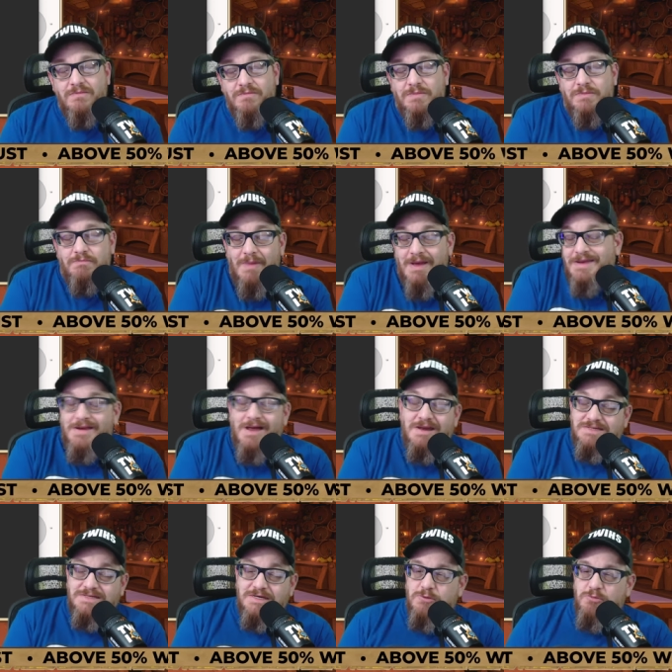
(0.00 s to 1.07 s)
might not
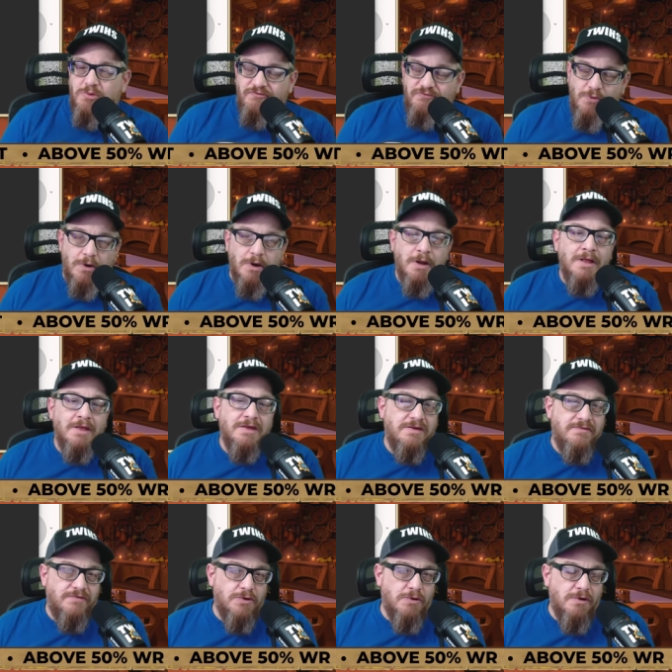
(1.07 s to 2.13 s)
have seen it before,
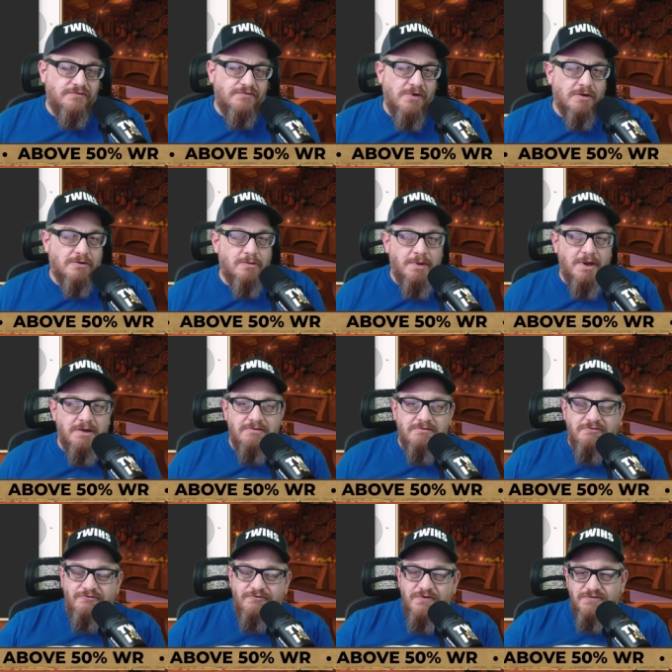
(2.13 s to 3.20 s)
even though I've talked about it
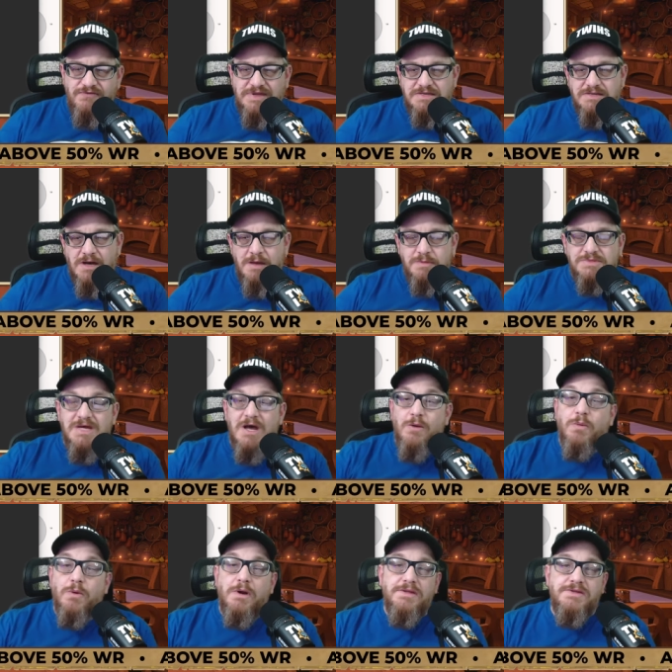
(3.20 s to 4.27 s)
50 times now.
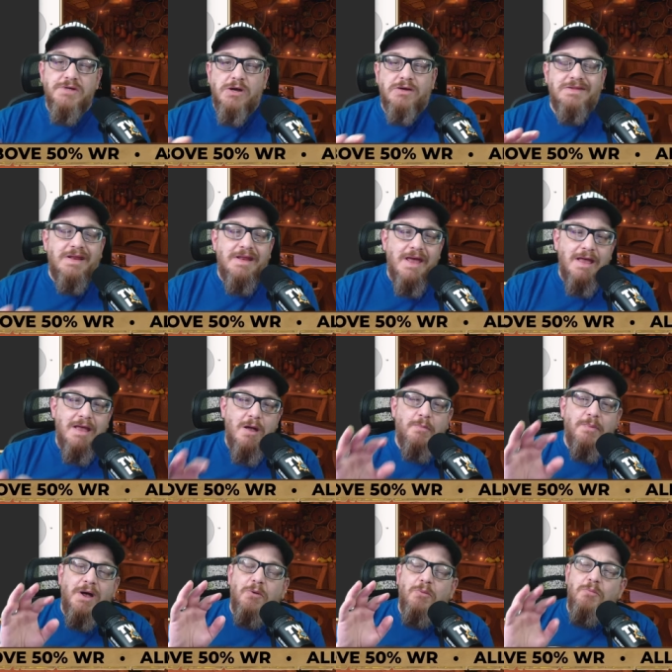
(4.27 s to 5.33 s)
We're going to talk today
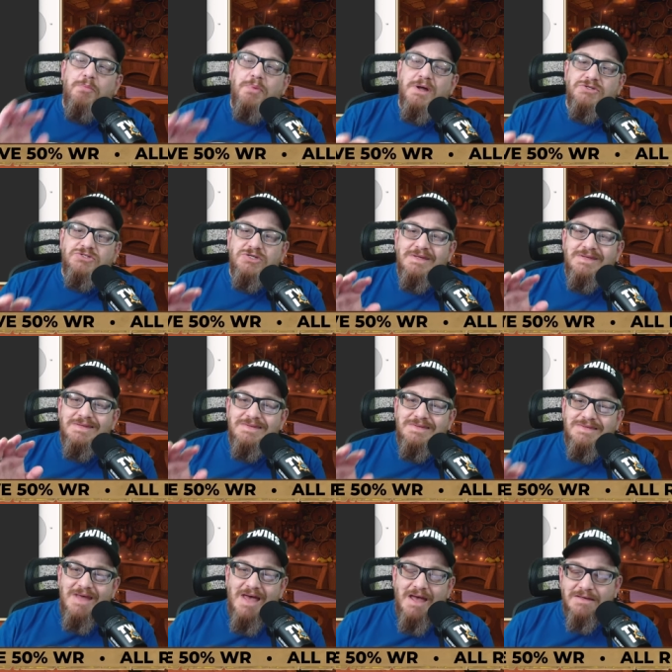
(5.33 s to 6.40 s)
about budget
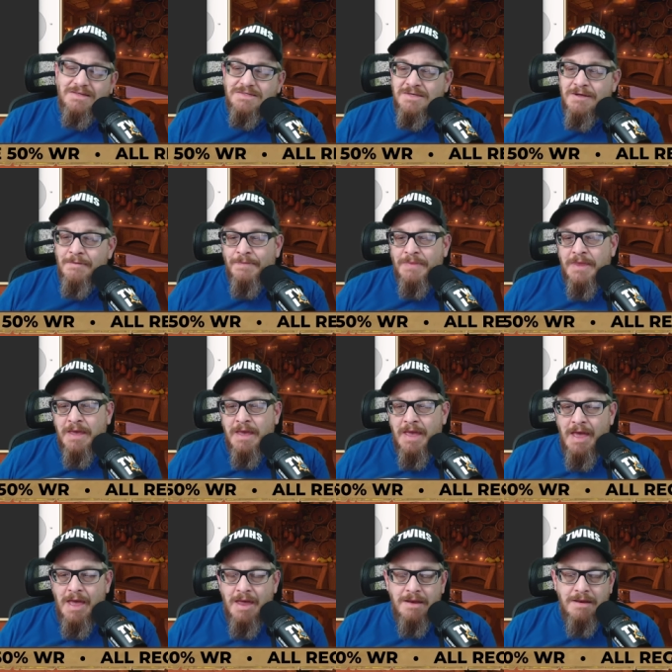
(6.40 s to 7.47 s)
decks.
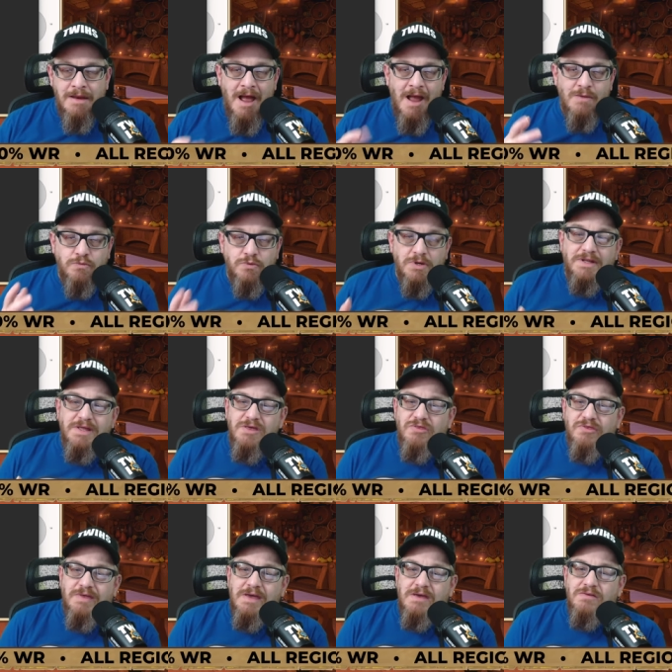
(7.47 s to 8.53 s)
And I really
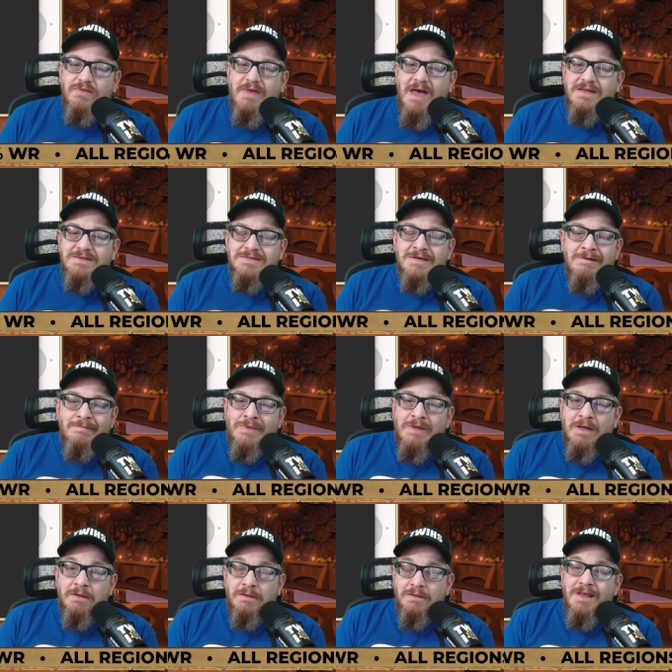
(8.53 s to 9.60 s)
think that
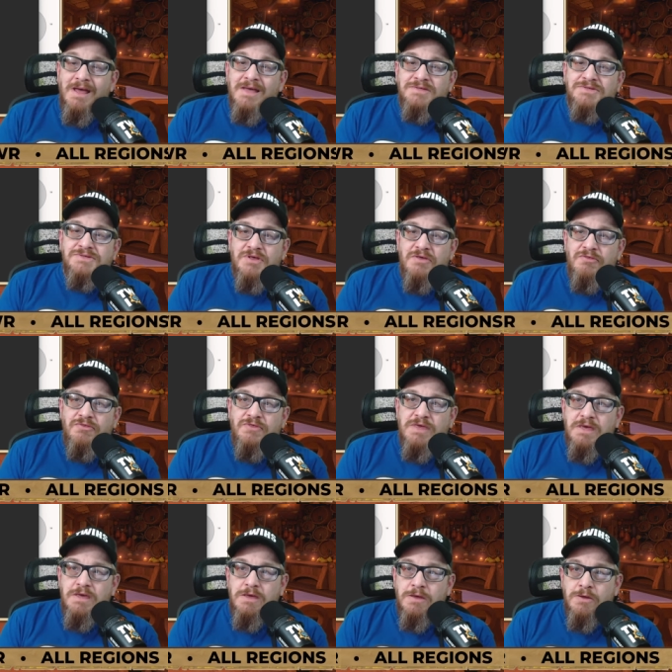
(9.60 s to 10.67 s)
unless
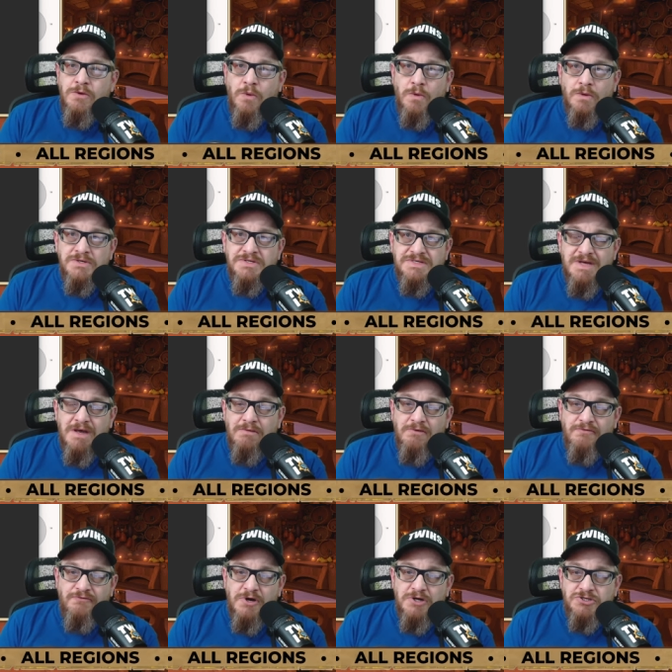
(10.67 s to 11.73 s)
the core set
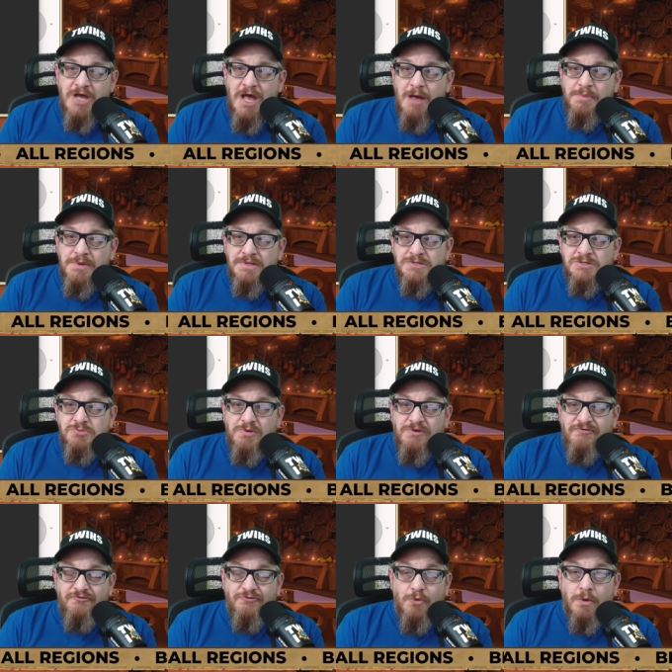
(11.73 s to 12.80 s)
refresh happens
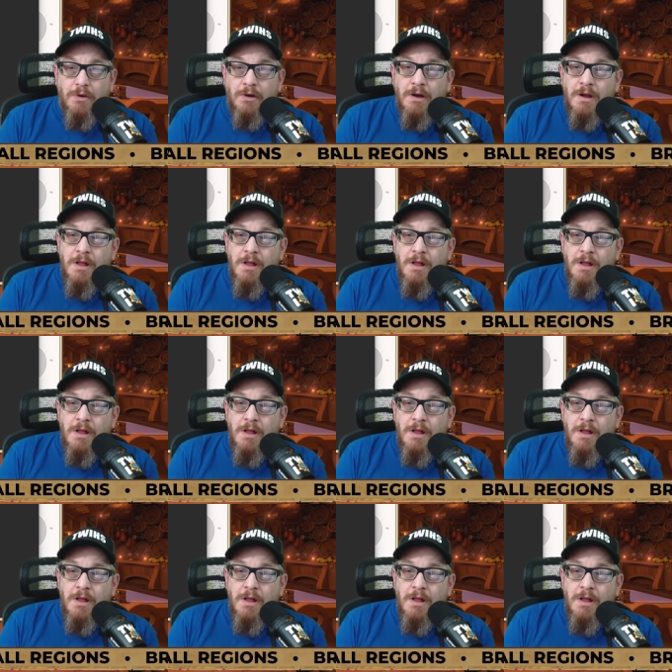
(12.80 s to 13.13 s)
before